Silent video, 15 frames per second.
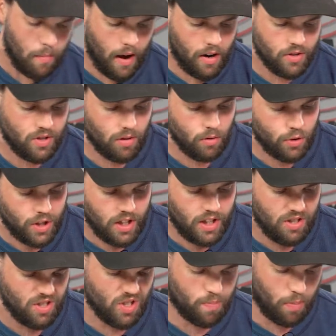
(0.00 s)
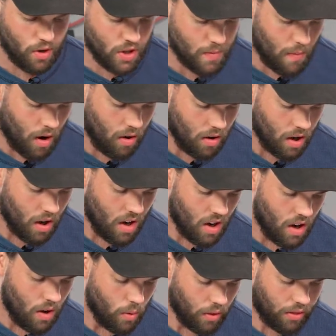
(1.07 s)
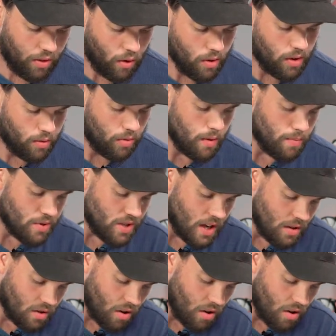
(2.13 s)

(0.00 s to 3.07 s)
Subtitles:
better solution in disperse mode with 33%